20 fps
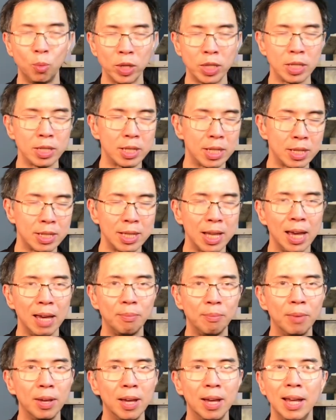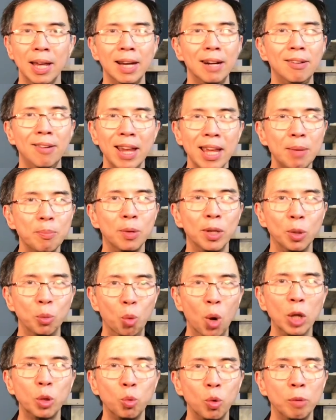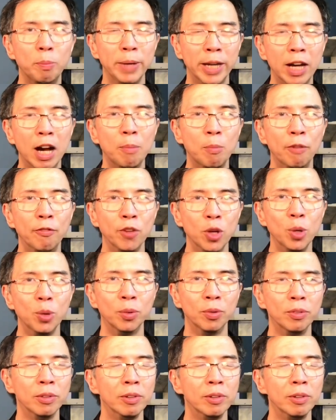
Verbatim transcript: which is his name, Raymond, what will become of you?